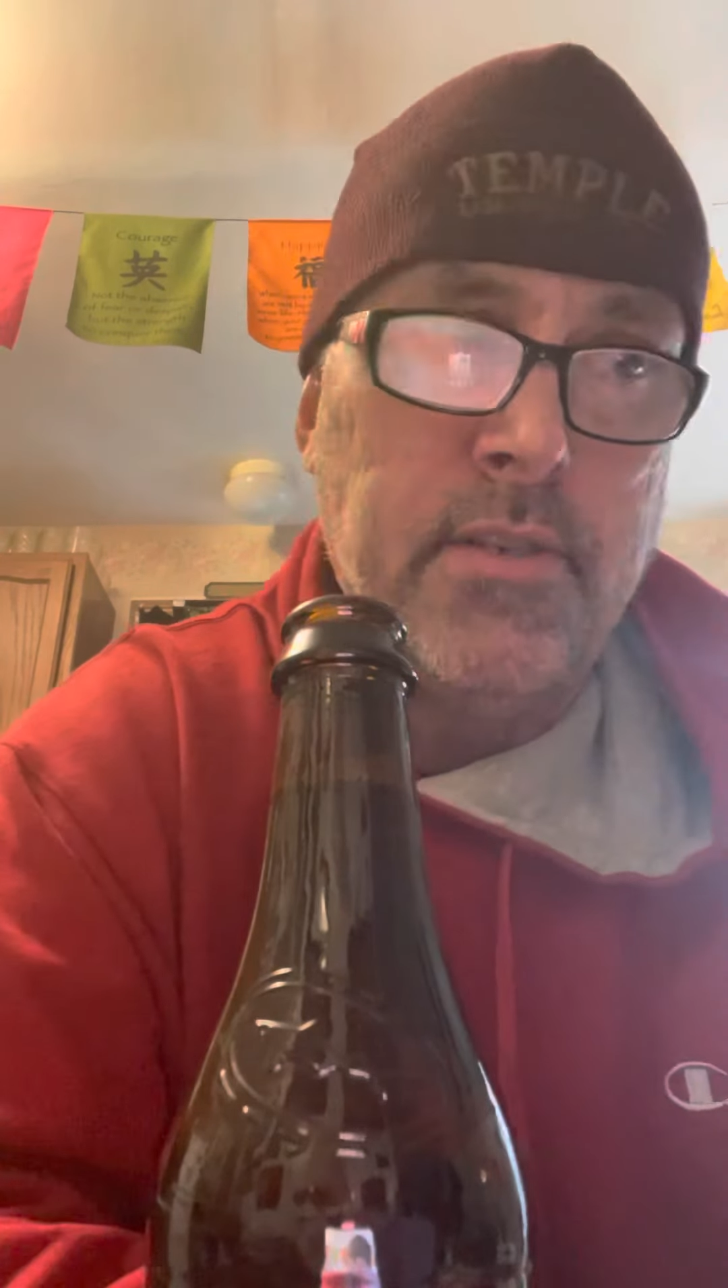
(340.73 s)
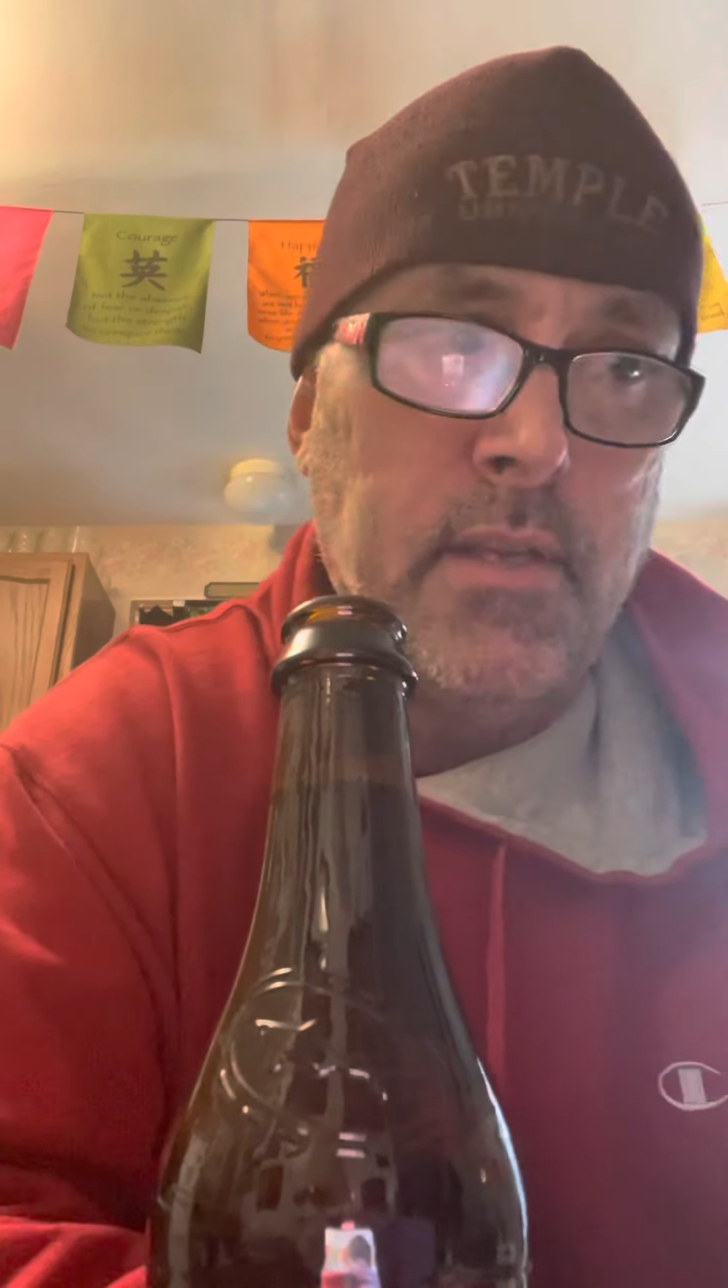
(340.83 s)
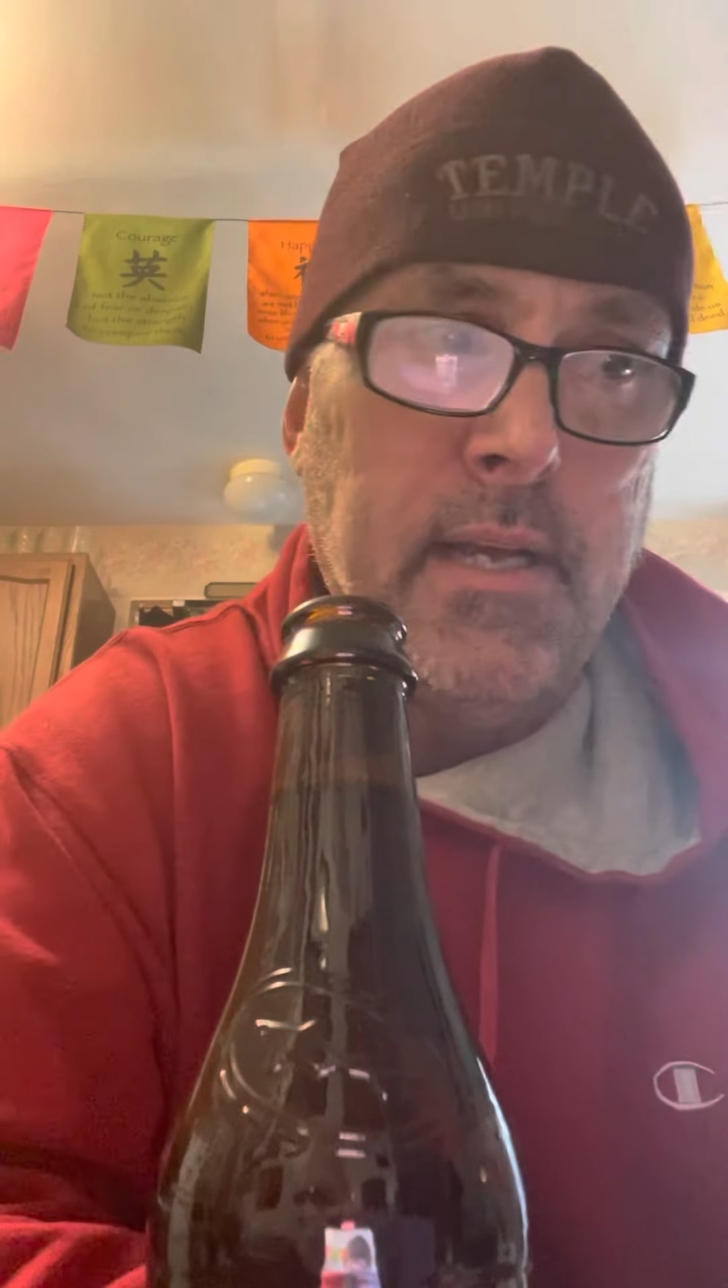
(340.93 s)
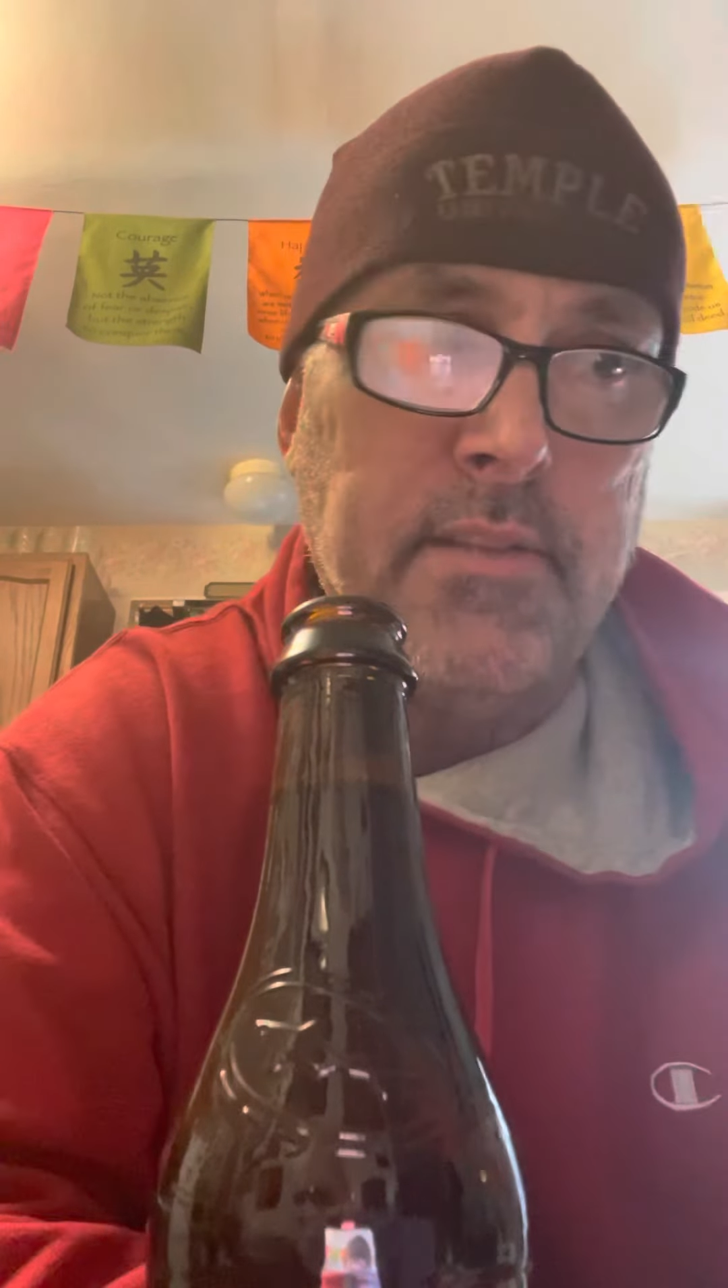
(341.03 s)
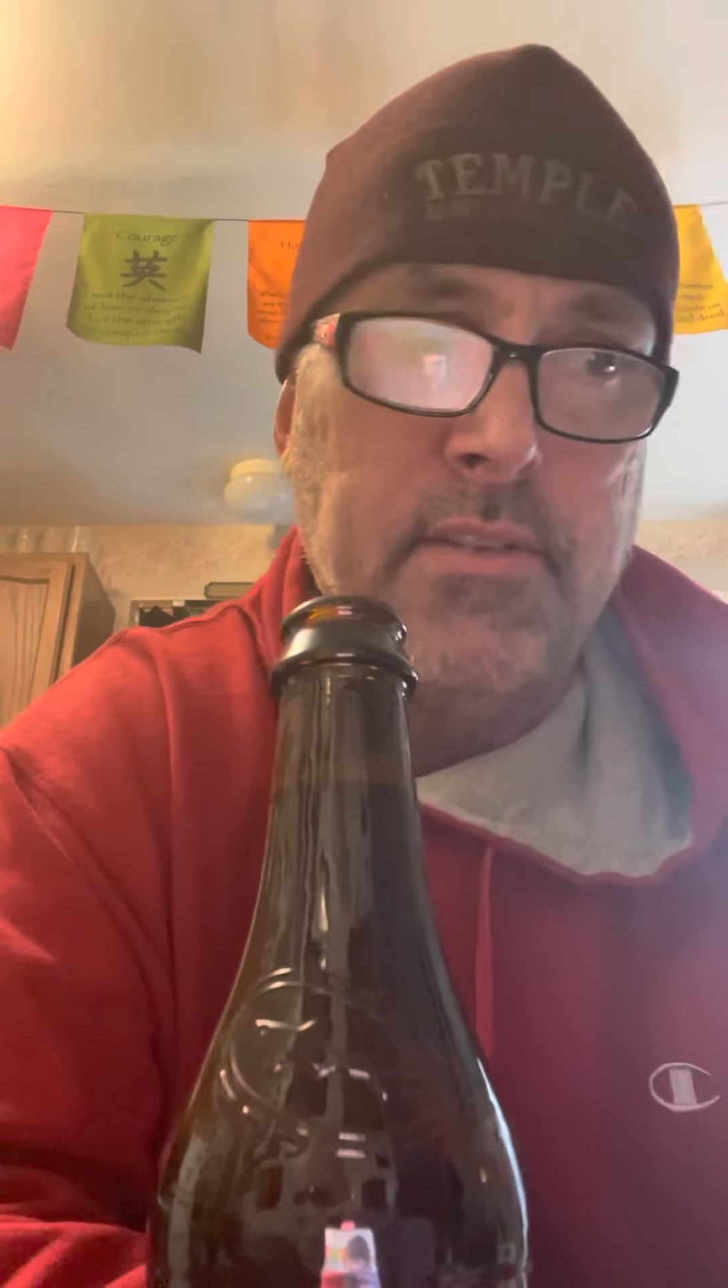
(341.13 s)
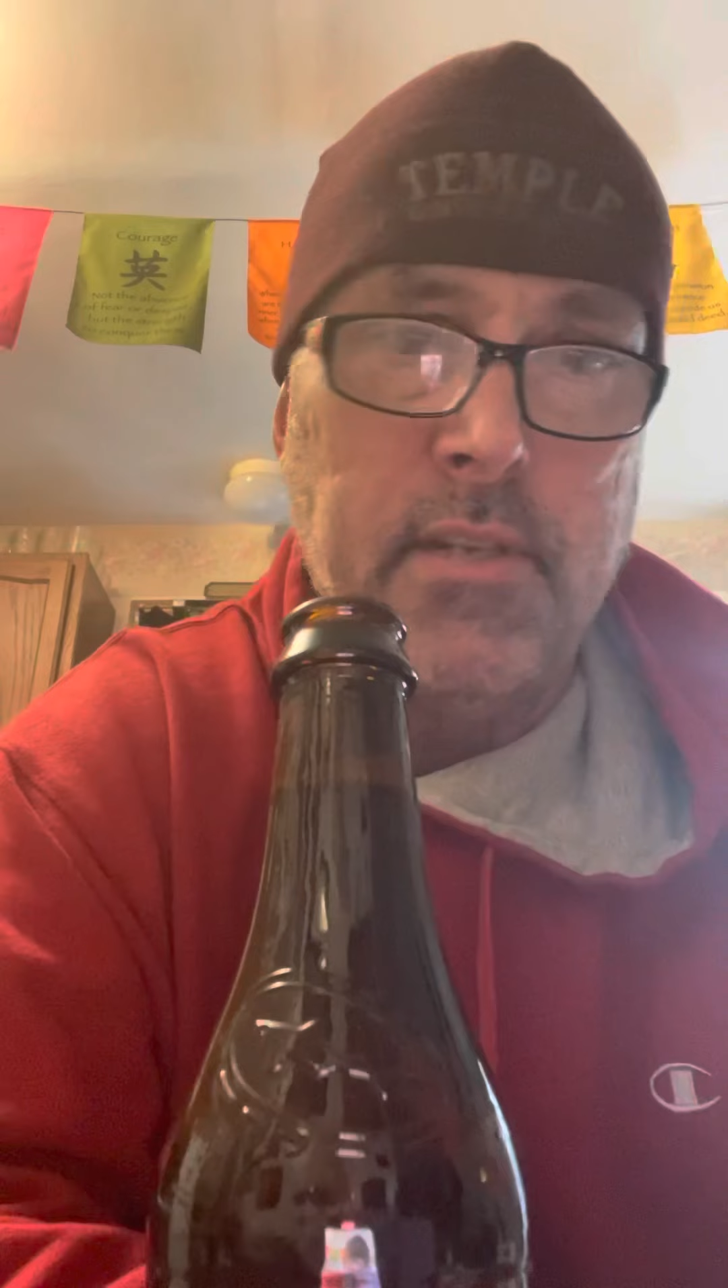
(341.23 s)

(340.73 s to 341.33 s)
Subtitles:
So that's